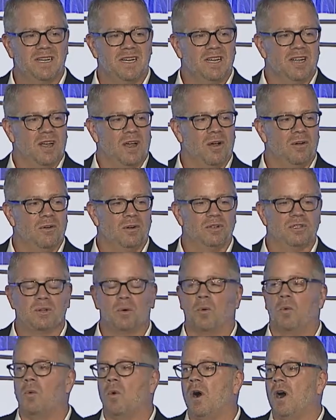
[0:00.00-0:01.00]
owners
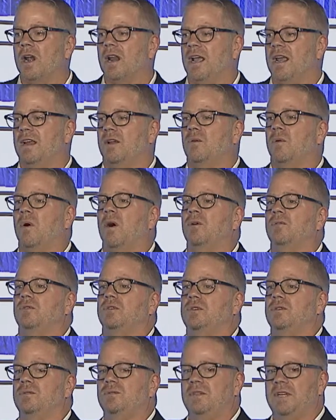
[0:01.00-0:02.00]
want a quote
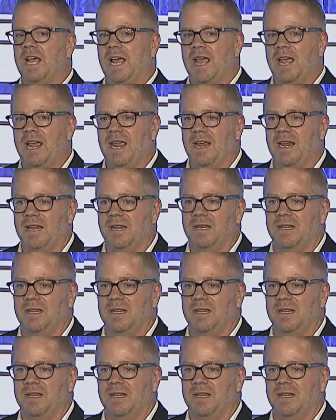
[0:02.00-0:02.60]
today,